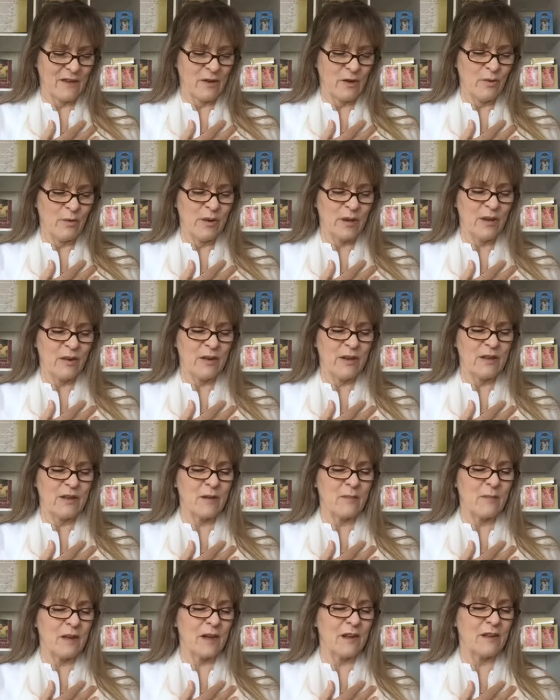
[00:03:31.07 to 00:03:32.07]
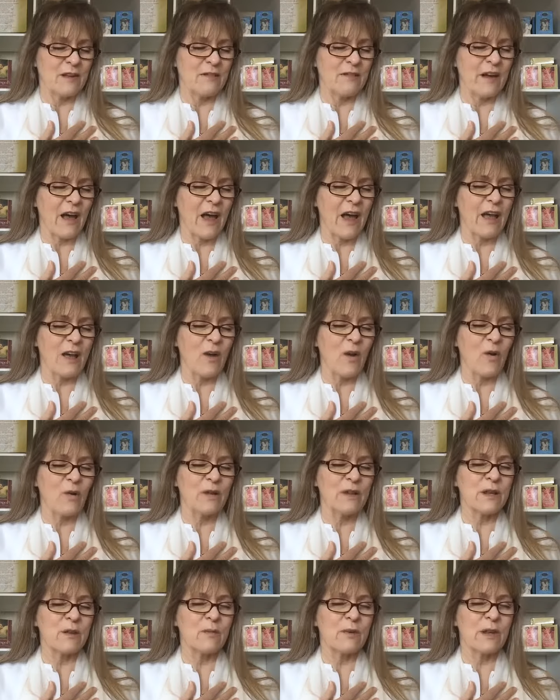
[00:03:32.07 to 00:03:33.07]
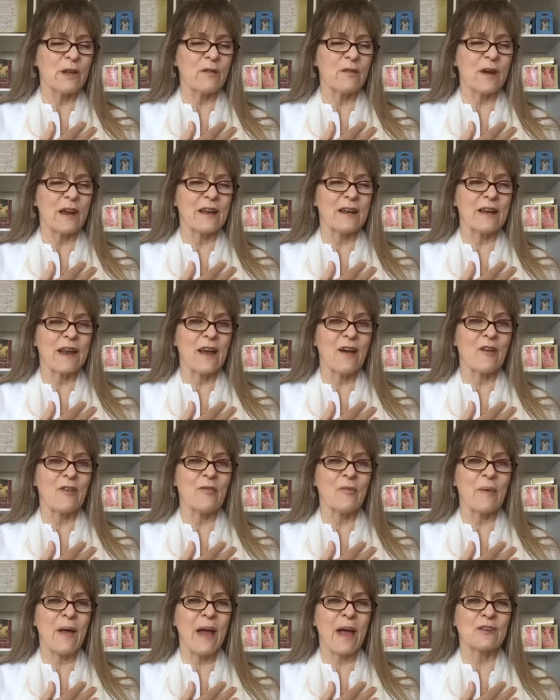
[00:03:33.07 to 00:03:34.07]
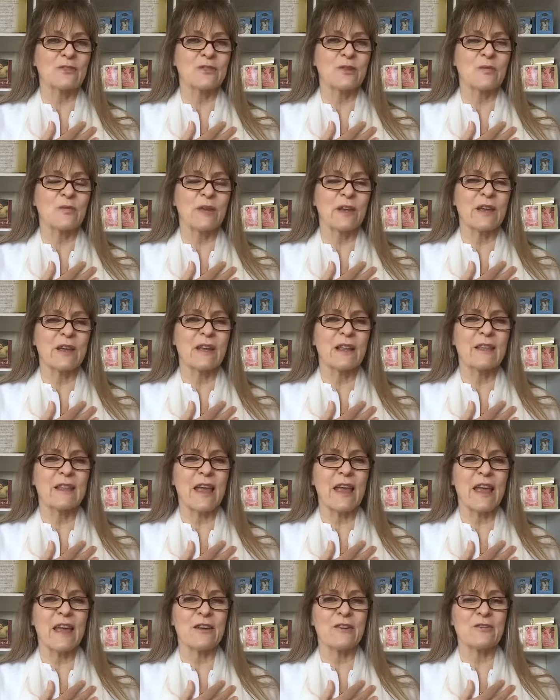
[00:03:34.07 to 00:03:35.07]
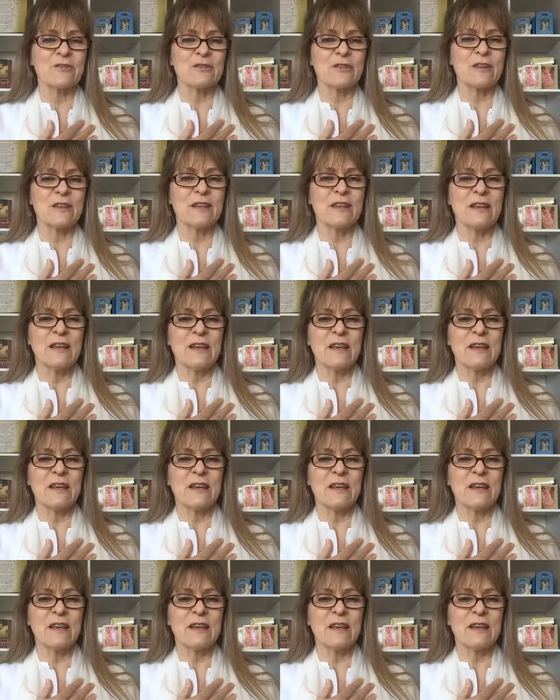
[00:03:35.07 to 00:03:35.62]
We are in the middle of High Holy Week right now, of Passion Week, and the energy